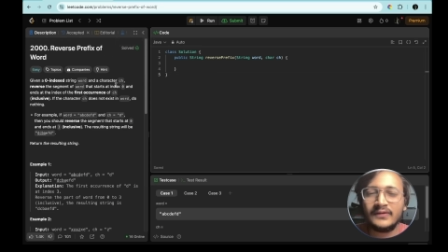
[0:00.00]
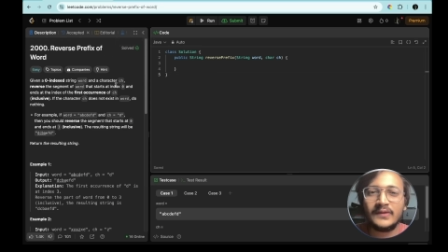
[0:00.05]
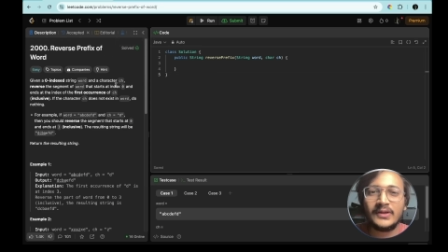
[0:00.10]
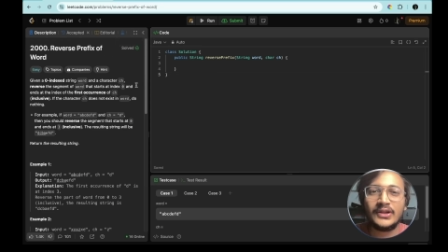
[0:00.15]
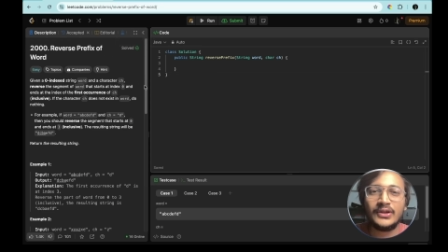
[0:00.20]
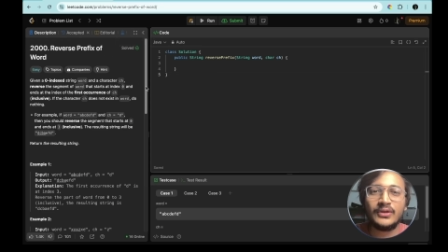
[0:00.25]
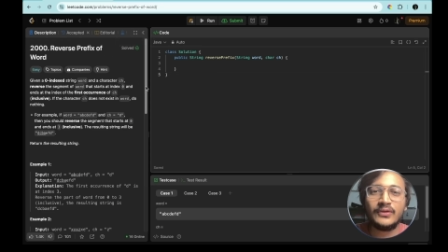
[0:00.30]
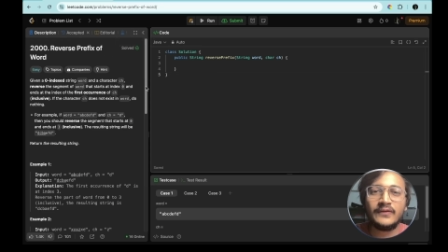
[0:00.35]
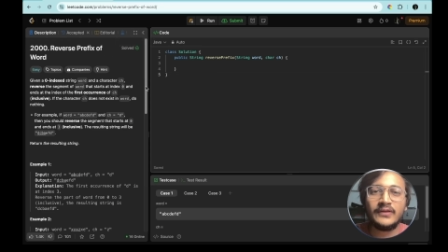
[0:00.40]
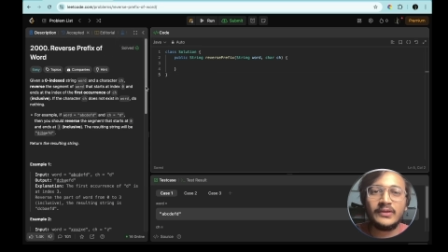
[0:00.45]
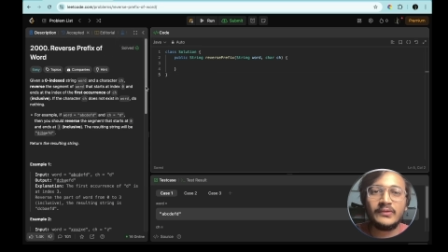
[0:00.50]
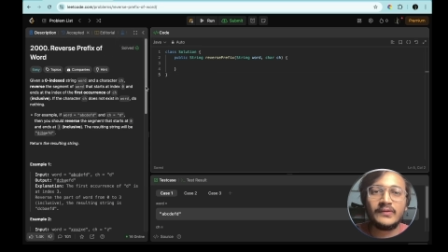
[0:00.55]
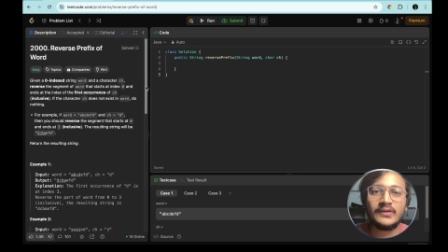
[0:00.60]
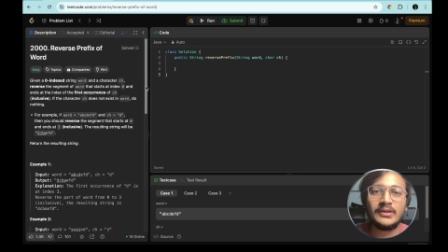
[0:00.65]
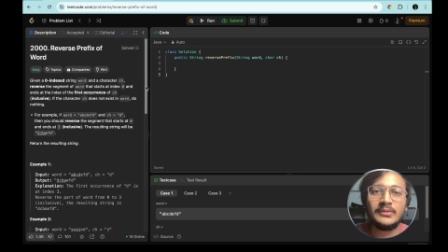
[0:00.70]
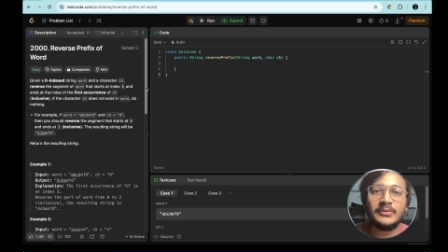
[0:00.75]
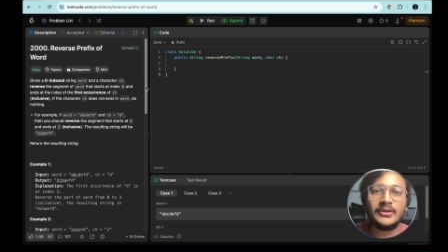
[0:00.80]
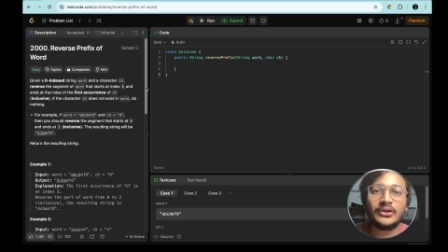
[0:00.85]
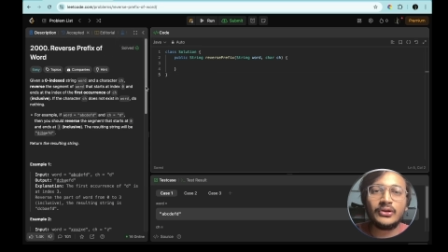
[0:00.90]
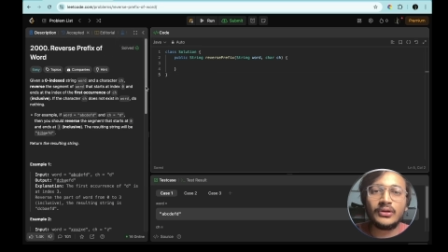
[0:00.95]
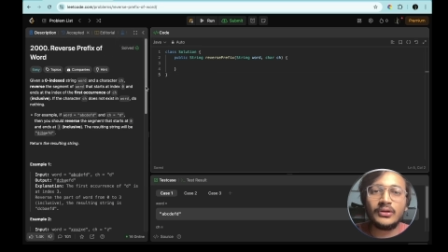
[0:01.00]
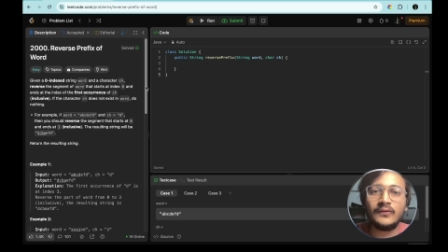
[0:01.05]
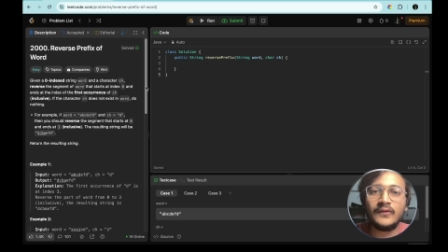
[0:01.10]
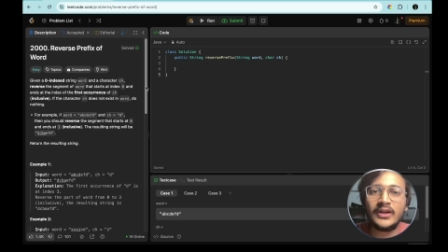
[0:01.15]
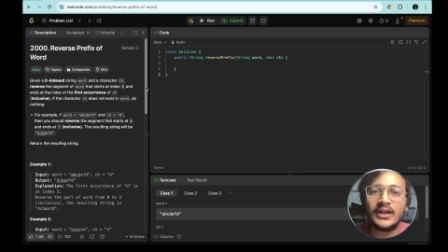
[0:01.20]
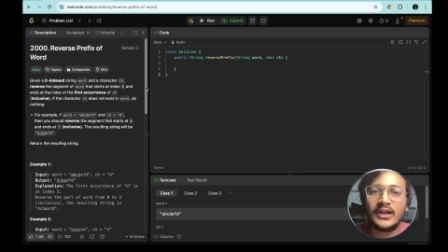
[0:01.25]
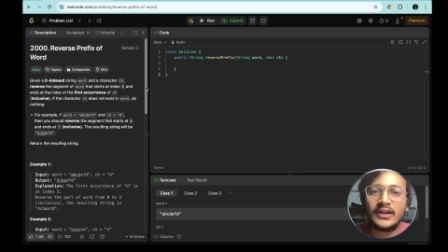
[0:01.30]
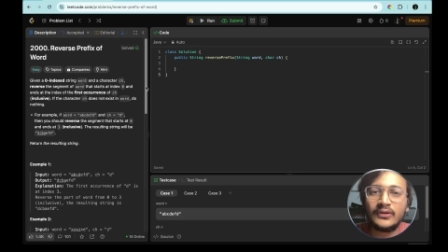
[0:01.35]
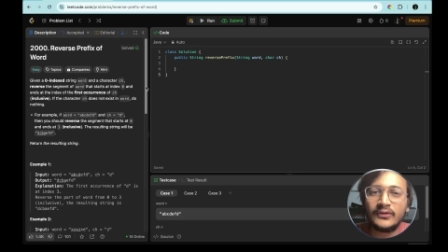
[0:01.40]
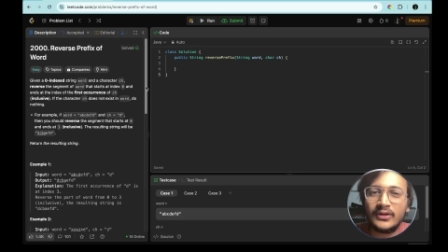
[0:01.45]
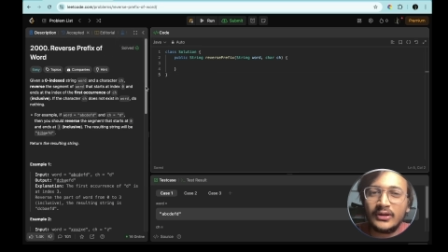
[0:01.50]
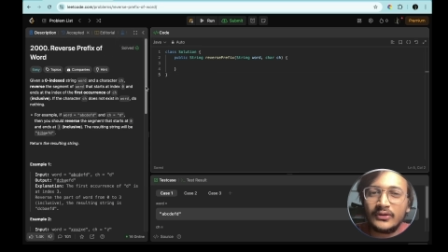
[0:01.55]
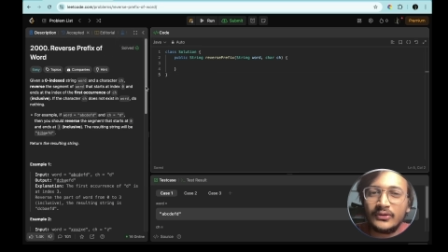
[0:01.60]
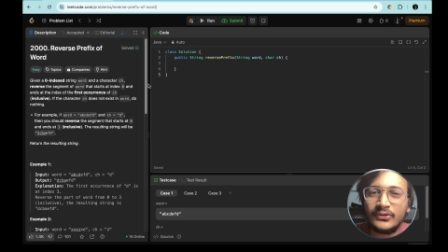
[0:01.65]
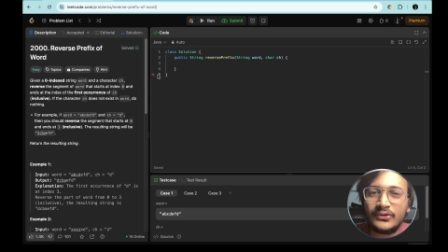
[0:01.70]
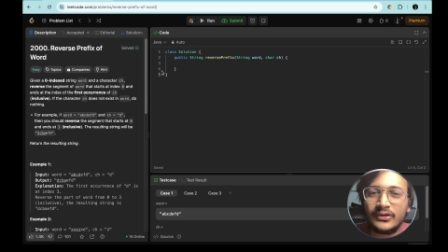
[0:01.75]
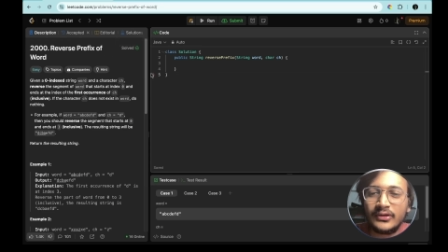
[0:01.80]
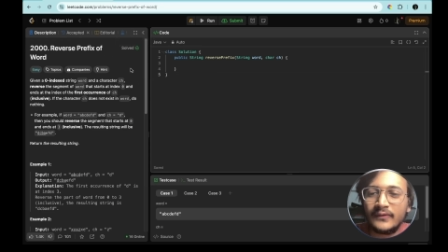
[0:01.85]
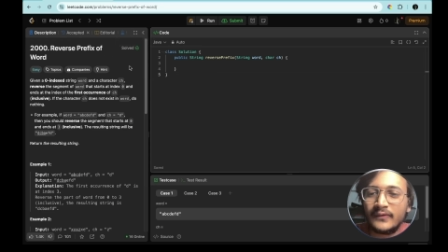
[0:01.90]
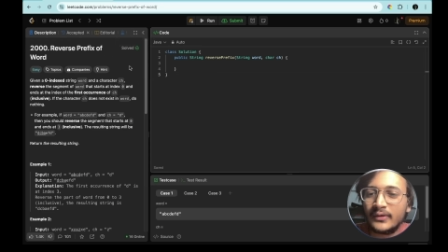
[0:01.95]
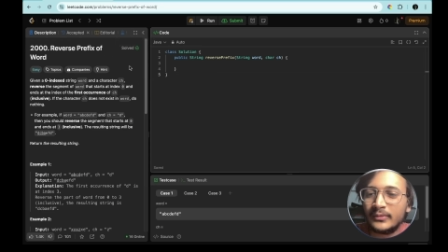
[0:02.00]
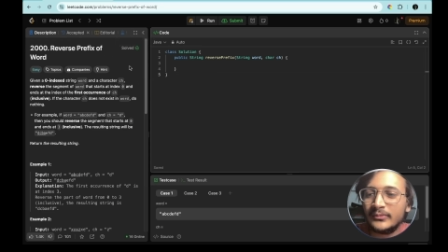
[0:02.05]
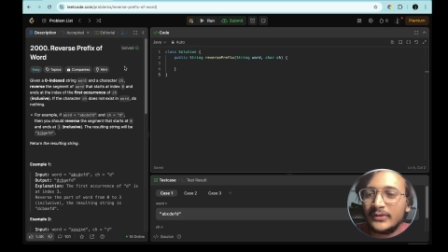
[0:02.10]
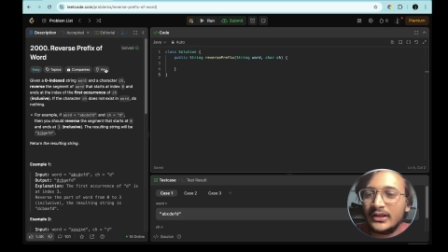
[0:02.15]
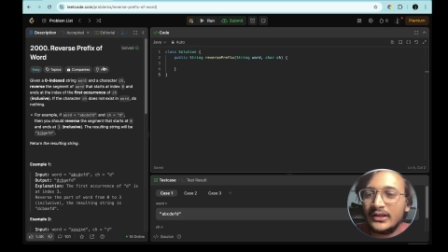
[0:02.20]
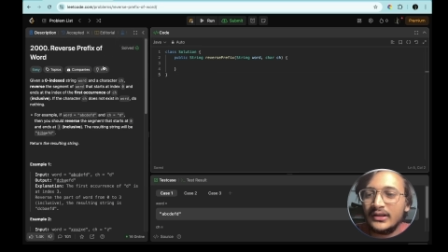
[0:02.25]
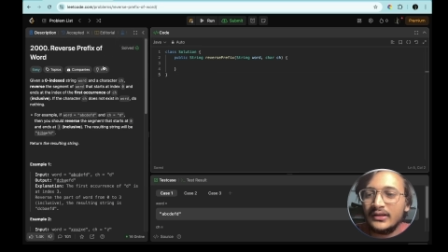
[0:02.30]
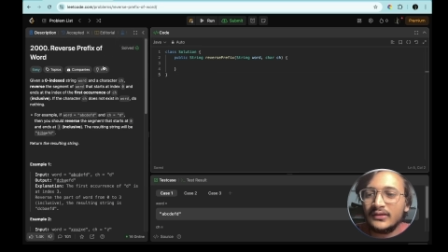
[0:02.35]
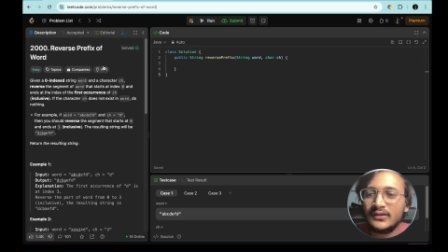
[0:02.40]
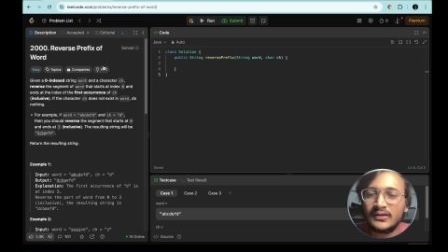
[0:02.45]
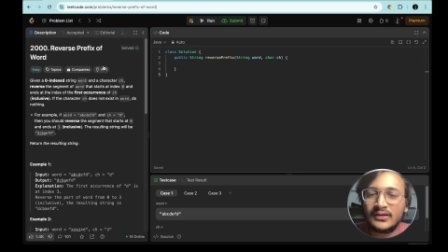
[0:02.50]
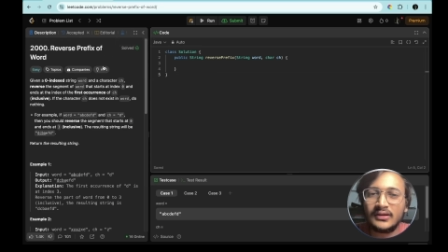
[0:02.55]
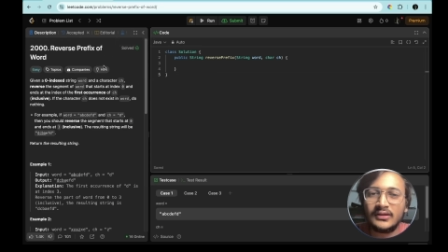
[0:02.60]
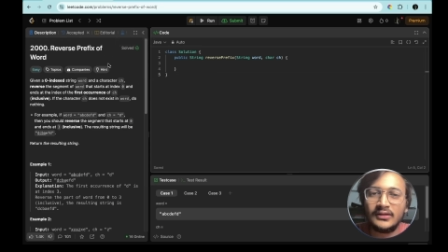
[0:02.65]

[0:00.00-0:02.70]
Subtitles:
video we will be solving another question from the list